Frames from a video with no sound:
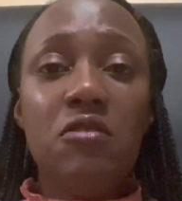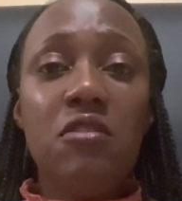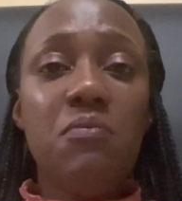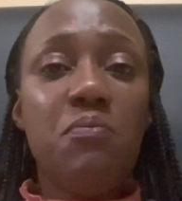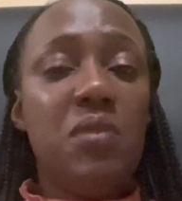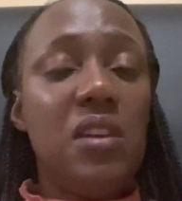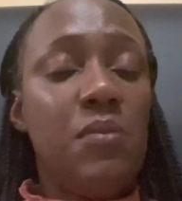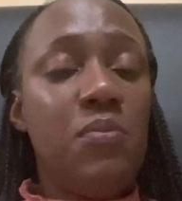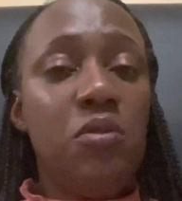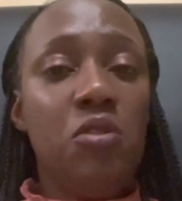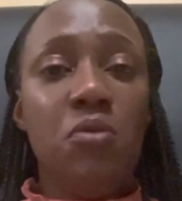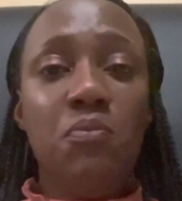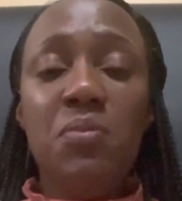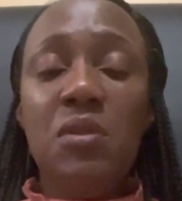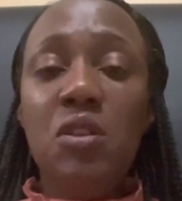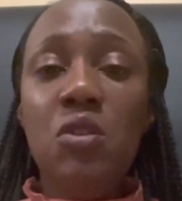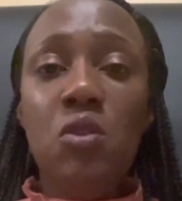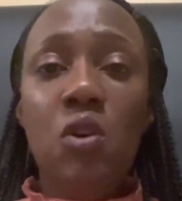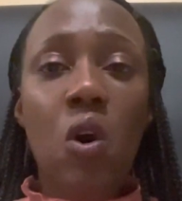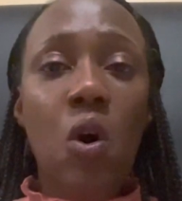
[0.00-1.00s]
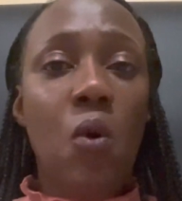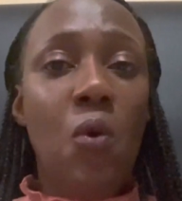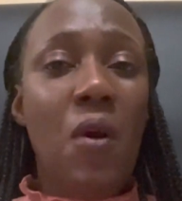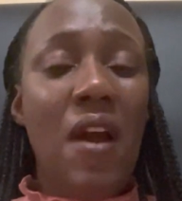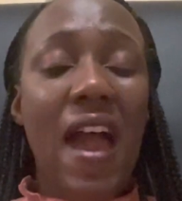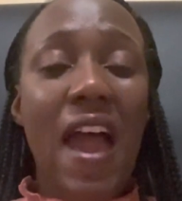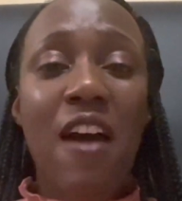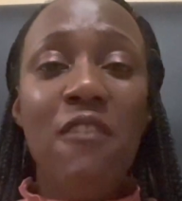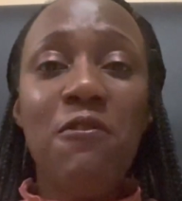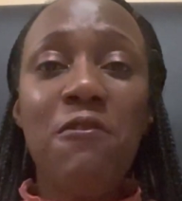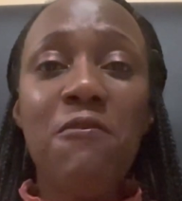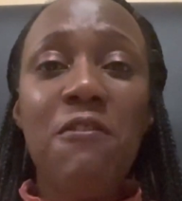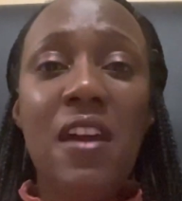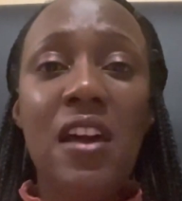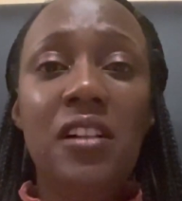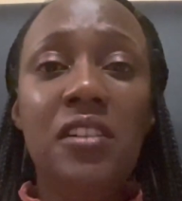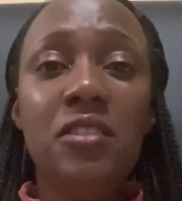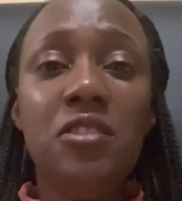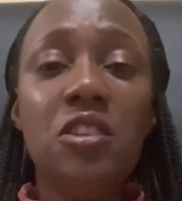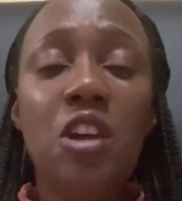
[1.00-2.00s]
the people below have
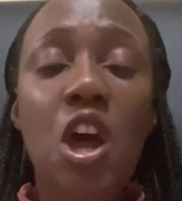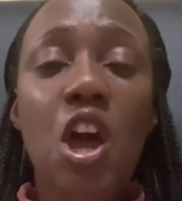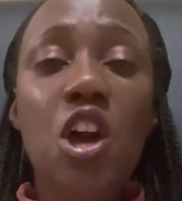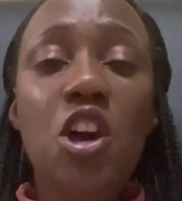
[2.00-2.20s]
failed.